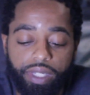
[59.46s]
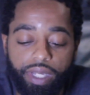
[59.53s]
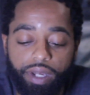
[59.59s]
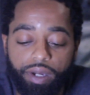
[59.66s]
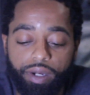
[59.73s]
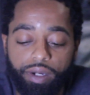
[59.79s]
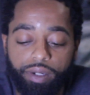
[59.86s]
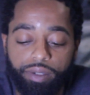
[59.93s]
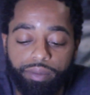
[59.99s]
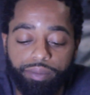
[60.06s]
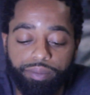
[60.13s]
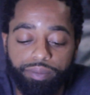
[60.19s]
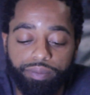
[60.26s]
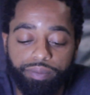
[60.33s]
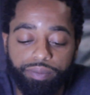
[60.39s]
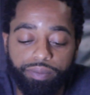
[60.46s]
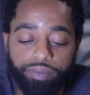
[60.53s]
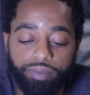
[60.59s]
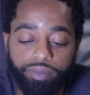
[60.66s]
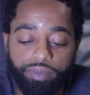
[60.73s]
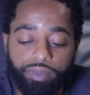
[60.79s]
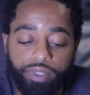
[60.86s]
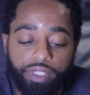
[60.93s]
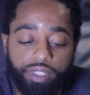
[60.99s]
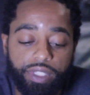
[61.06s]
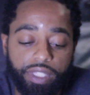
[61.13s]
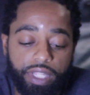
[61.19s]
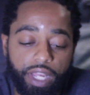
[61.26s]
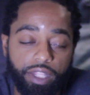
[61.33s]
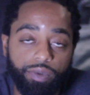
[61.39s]
Another
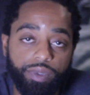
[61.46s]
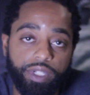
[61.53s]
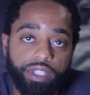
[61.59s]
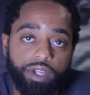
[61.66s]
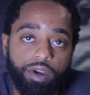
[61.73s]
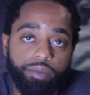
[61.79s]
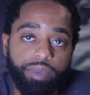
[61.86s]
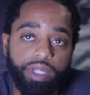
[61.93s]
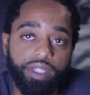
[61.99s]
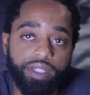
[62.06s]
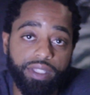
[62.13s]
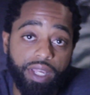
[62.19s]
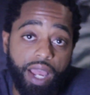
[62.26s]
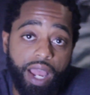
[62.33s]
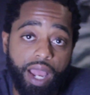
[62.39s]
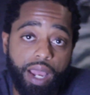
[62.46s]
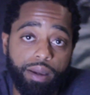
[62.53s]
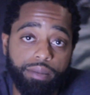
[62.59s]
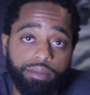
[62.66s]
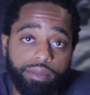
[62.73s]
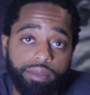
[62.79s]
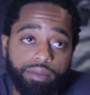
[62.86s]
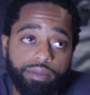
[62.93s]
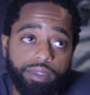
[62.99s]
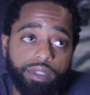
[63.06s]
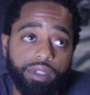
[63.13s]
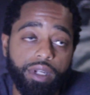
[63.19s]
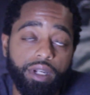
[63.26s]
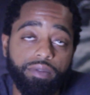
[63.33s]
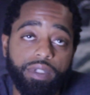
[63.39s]
one is gonna be the
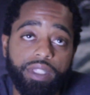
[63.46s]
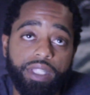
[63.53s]
times of the